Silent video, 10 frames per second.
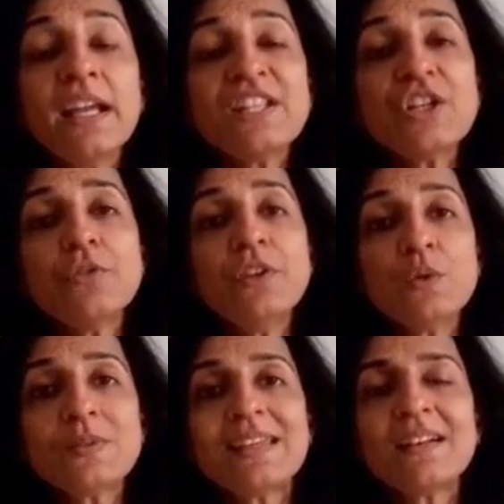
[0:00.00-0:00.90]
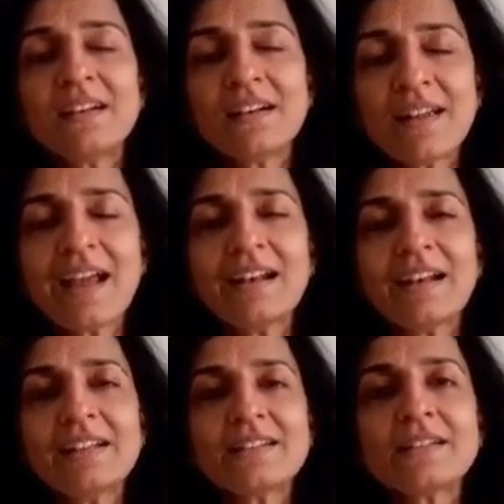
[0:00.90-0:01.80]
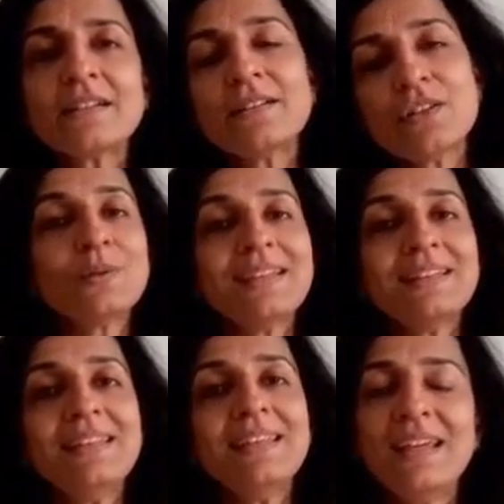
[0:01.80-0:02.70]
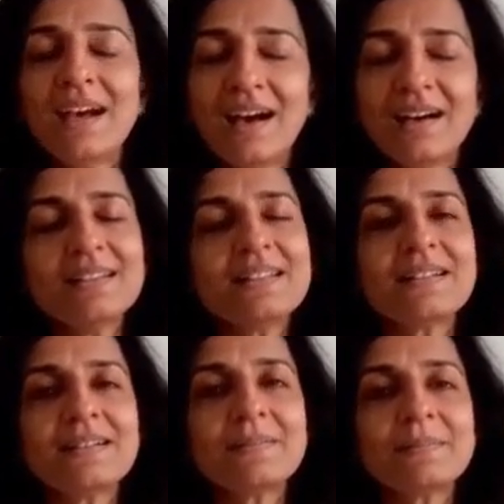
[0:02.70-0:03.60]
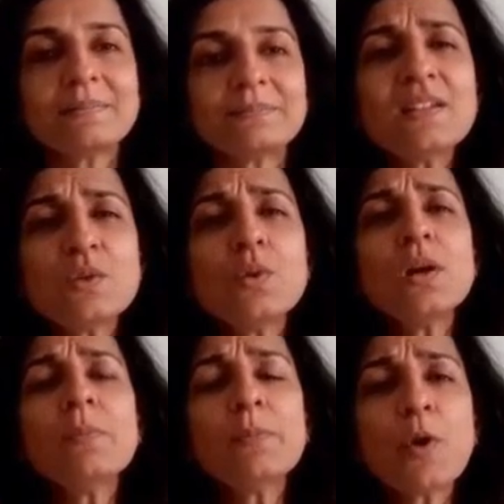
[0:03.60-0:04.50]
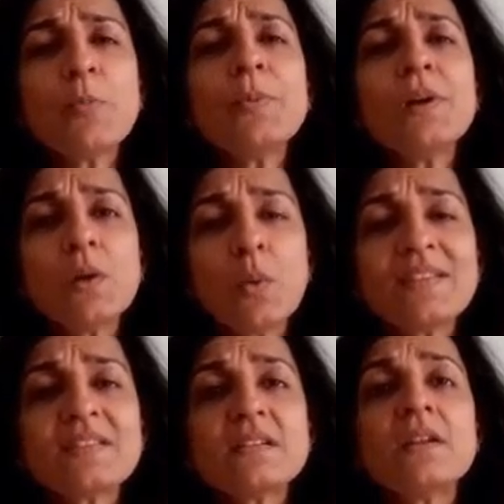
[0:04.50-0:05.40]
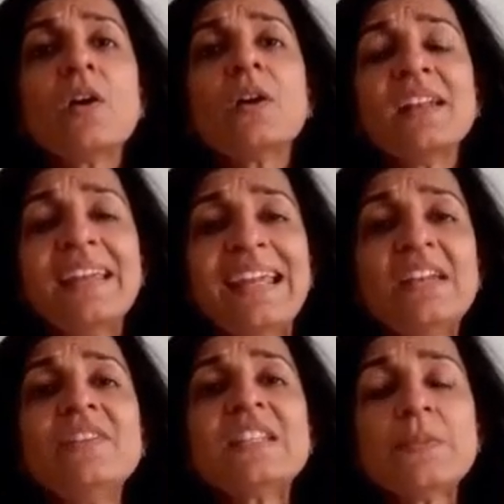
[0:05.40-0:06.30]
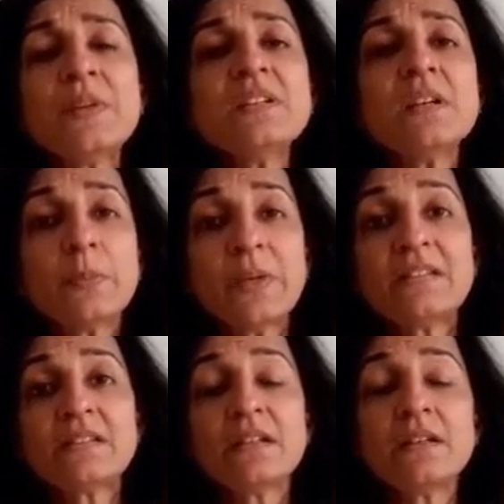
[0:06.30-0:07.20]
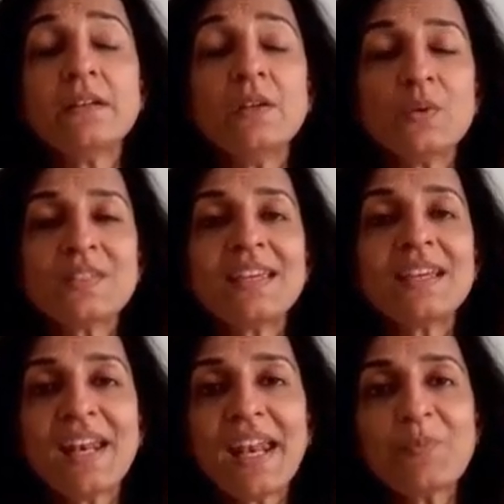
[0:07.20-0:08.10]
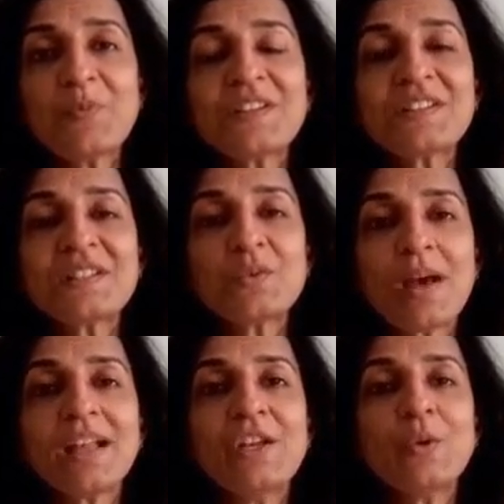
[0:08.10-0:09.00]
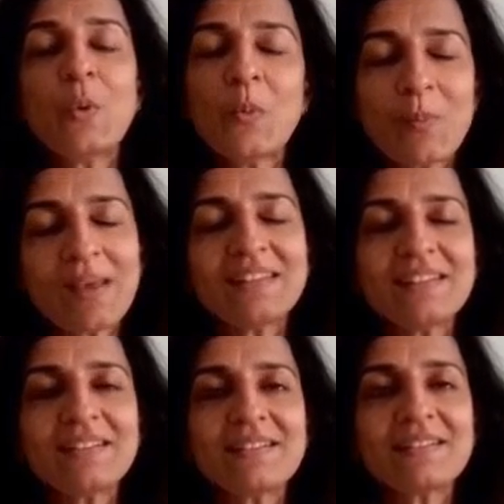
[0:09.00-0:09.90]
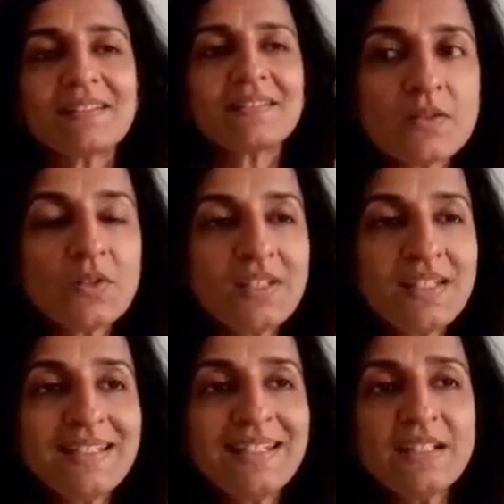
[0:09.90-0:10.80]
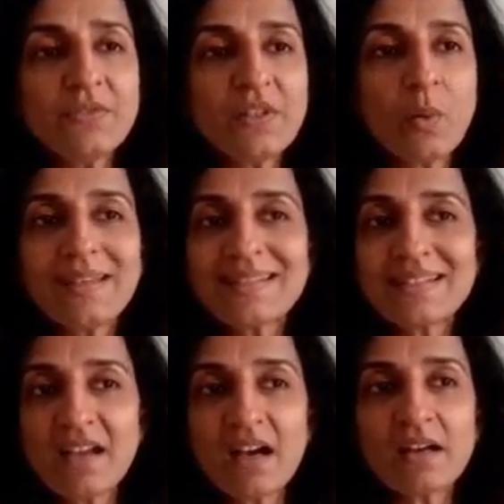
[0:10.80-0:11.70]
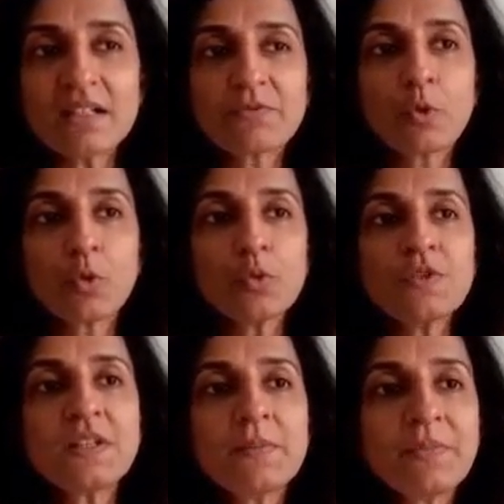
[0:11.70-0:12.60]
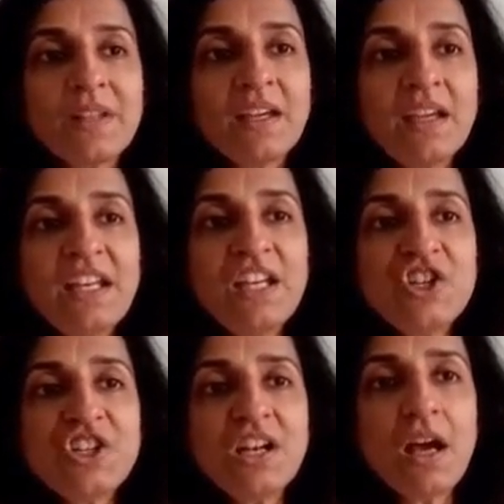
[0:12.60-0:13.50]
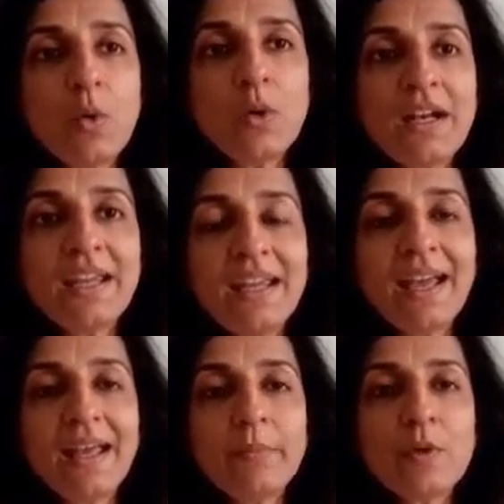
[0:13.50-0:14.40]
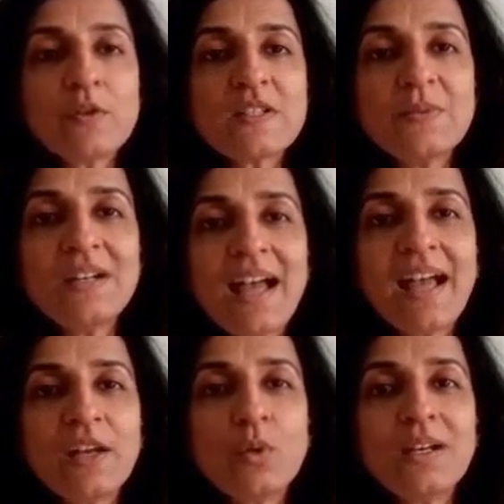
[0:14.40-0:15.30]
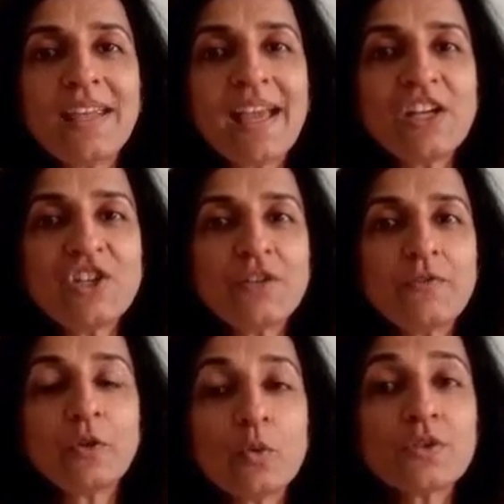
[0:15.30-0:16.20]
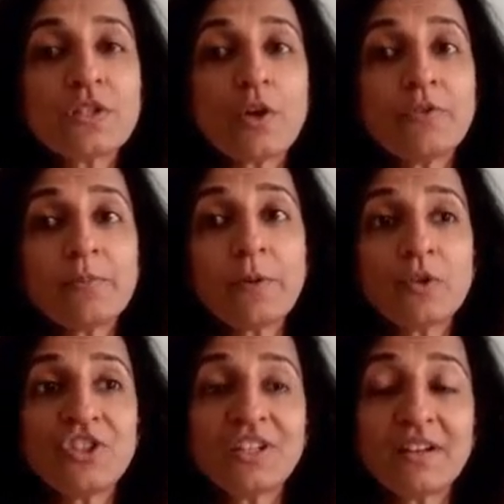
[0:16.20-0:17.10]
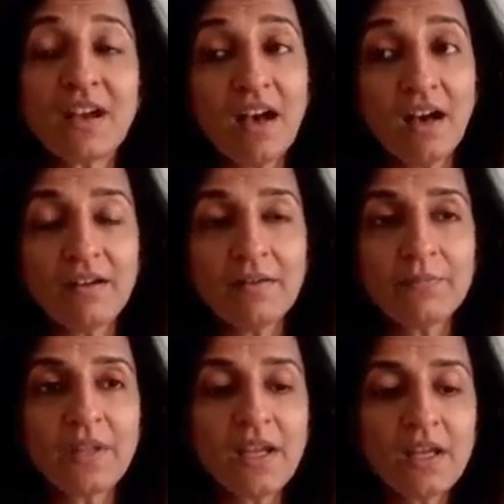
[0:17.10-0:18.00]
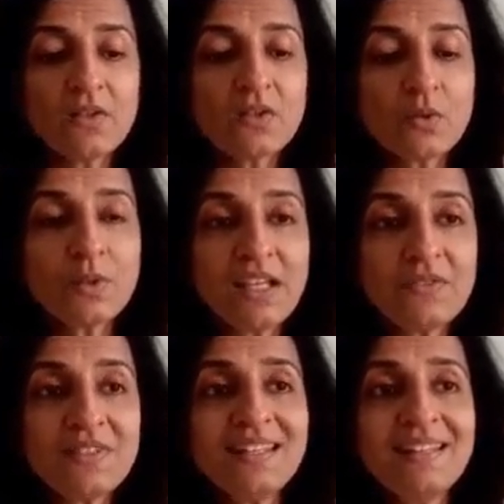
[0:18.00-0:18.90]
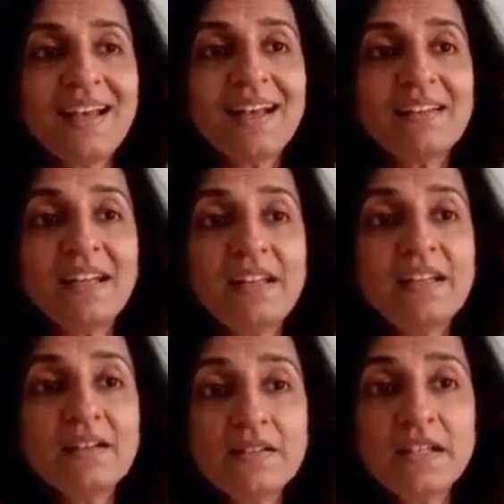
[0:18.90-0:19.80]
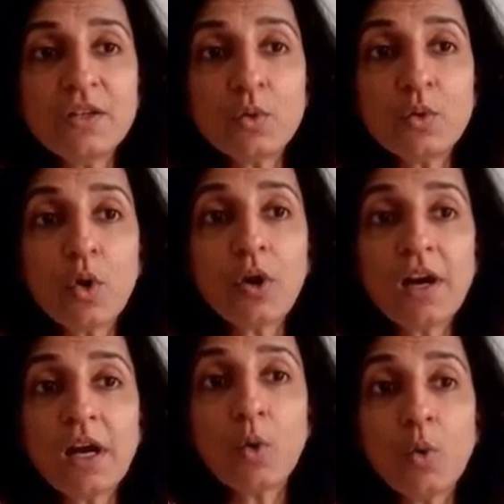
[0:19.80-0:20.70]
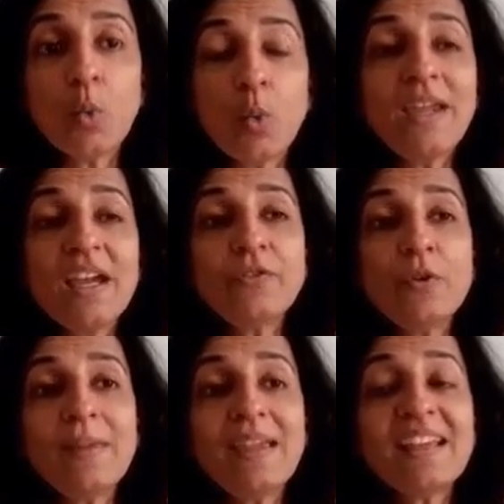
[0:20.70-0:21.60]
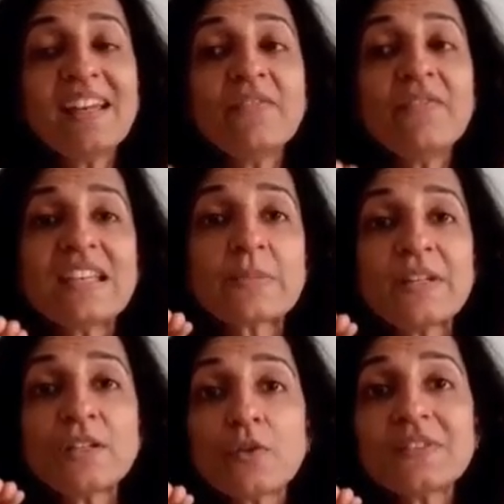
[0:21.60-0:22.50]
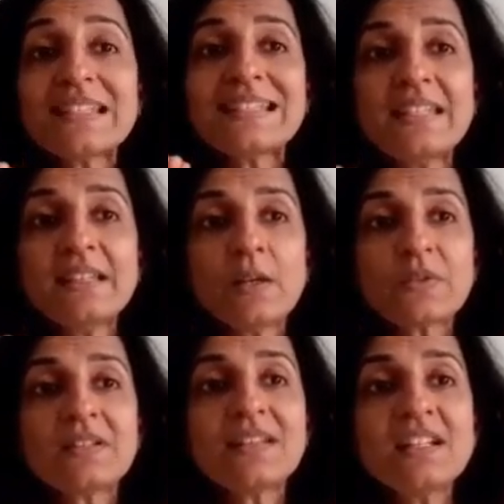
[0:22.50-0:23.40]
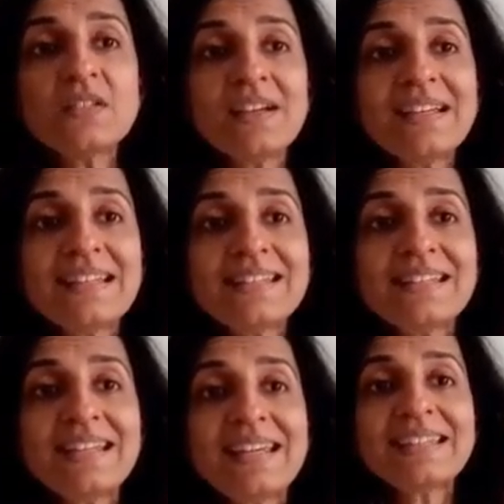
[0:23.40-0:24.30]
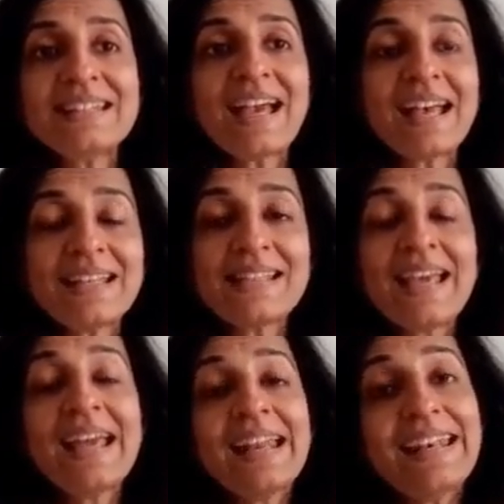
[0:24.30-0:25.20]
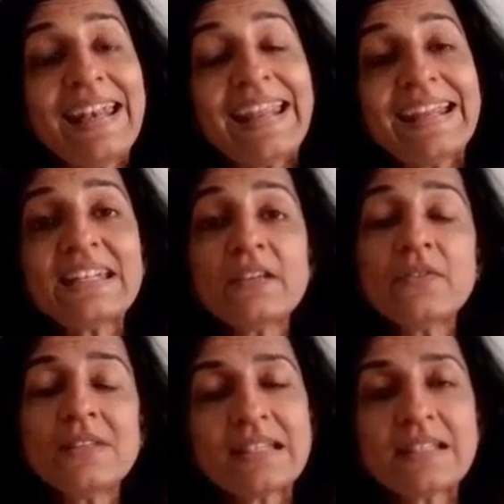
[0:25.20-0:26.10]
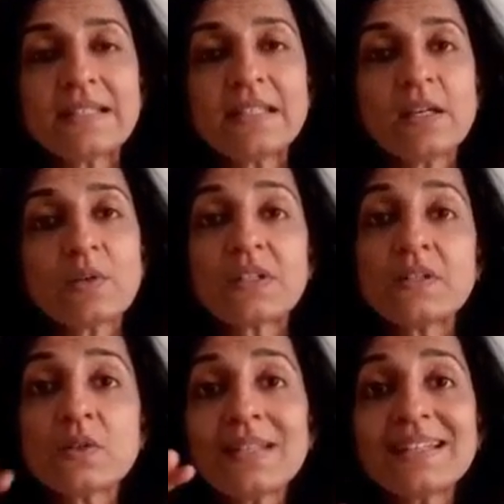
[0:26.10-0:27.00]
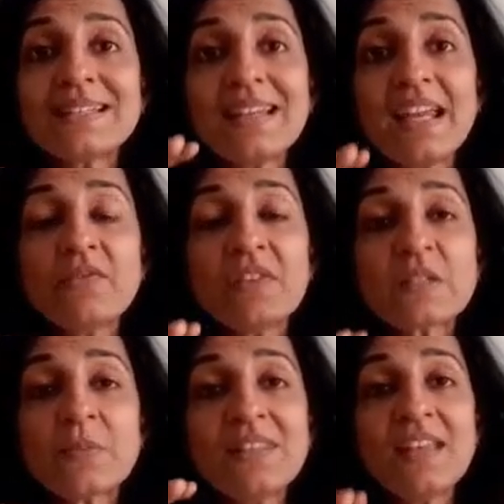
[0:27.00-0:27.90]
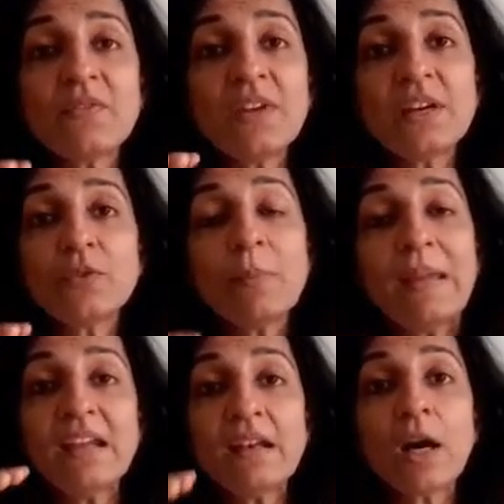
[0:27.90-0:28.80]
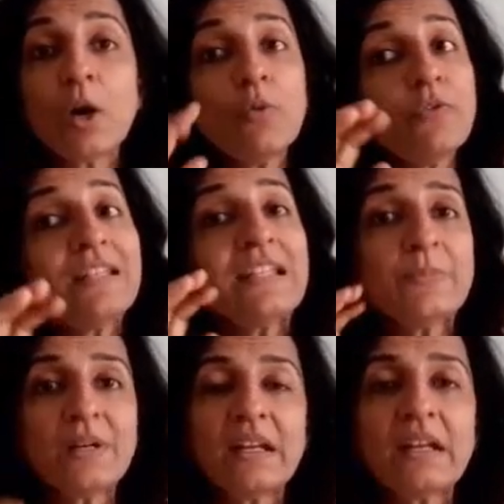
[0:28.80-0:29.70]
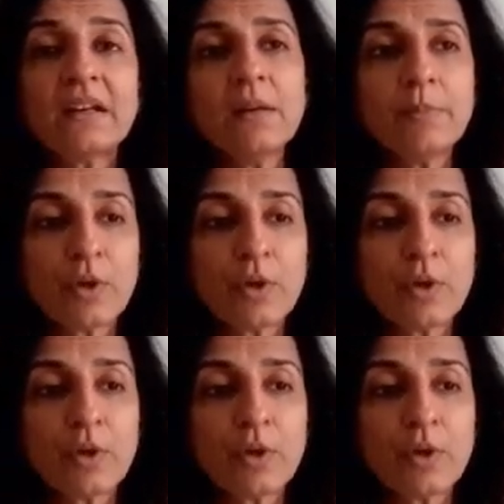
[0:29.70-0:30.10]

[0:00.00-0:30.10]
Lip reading: instead of using a calculator to get the answer. Let's do a proper question on an investment appraisal using net present value method. So the details of the question are as follows. Initial outlay and possible annual cash inflows of a project are. So they have said that in year 0 or now, we have to make an investment of 60,000. That is why it is indicated as negative 60,000. So that is an investment that we have to make now for this particular